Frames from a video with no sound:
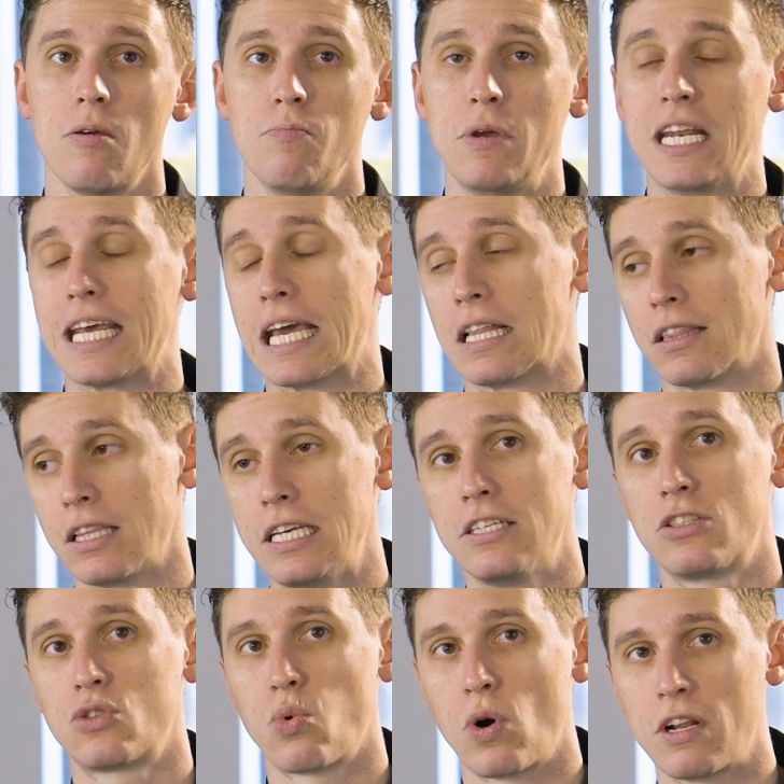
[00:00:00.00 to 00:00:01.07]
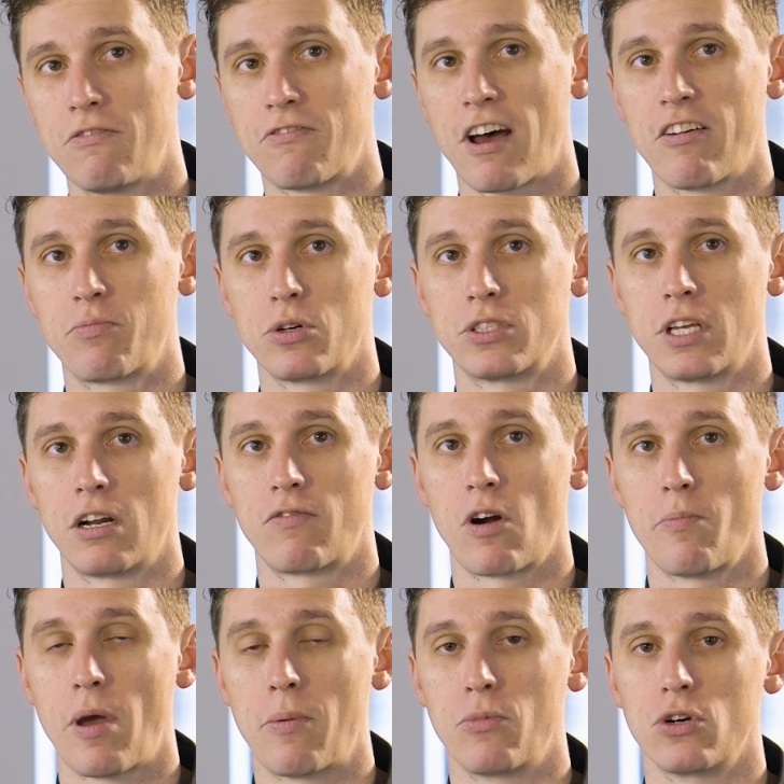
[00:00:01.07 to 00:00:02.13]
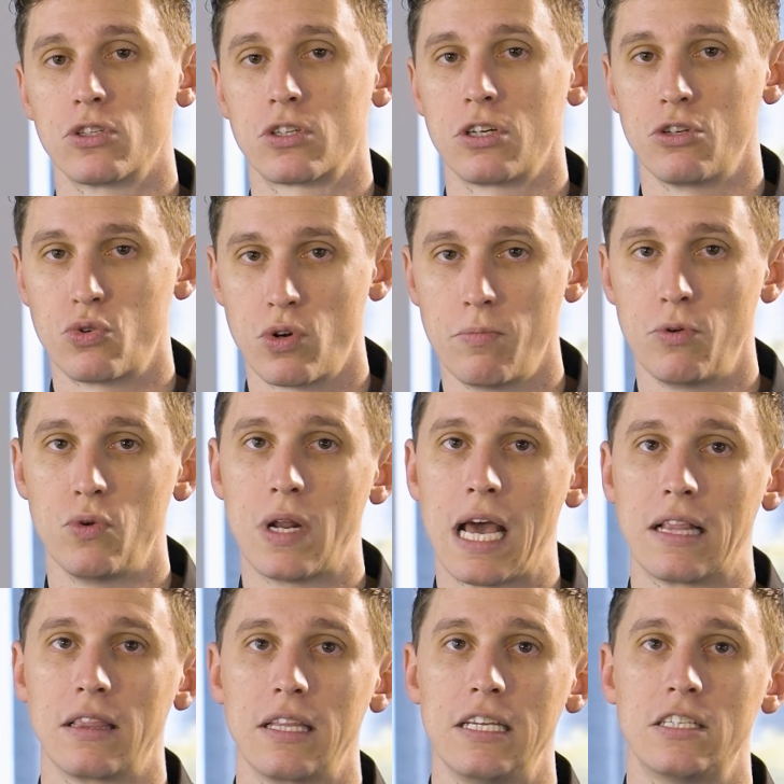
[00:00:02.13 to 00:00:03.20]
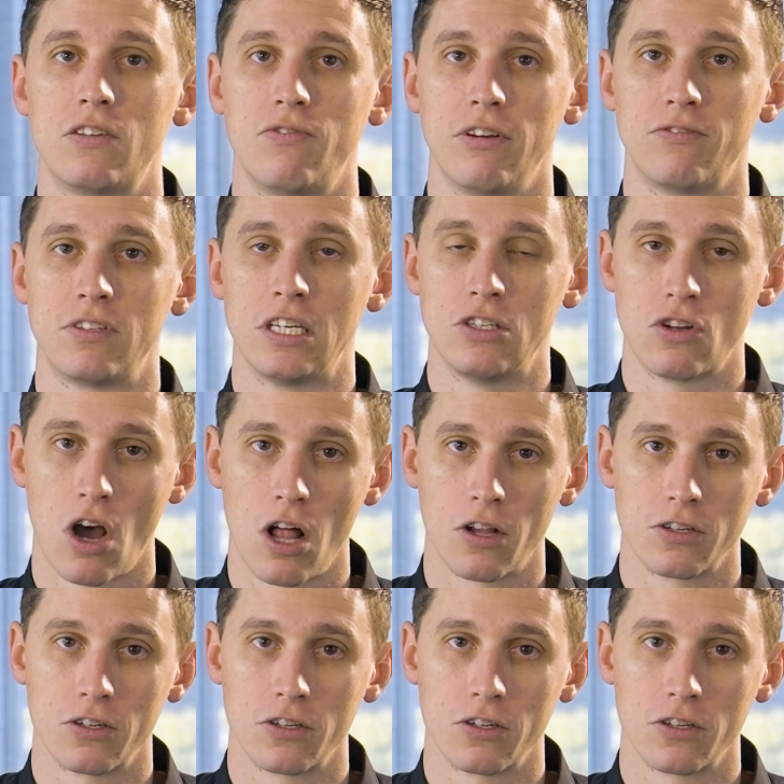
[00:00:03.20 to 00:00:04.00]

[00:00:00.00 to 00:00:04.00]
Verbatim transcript: meaning at least 25% of our members contribute at least $15.